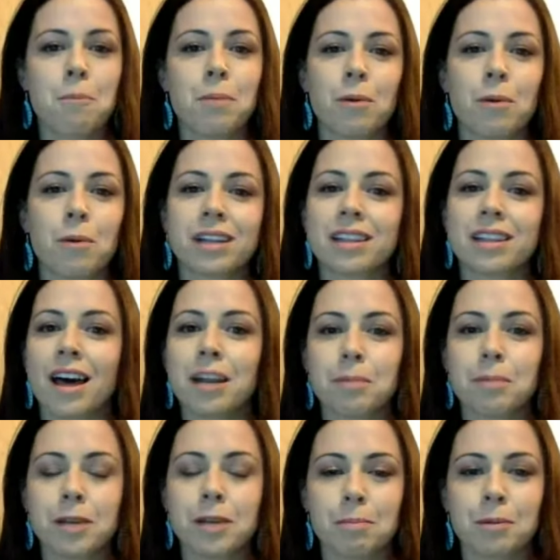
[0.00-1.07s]
But what a lot of
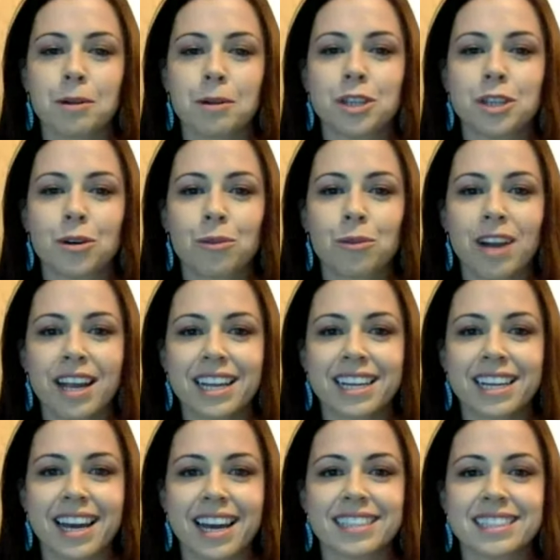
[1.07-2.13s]
people don't
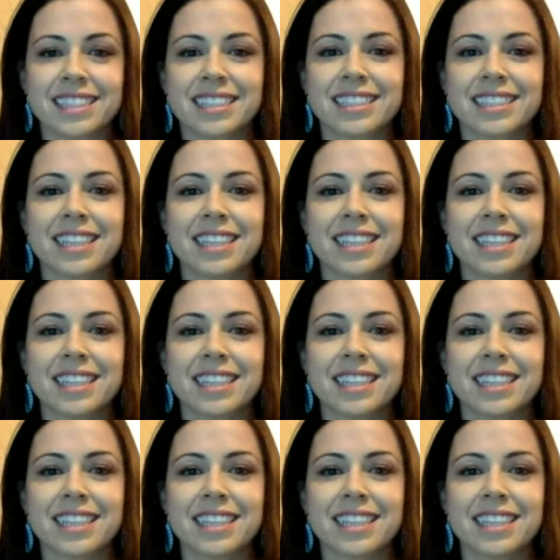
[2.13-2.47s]
recognize is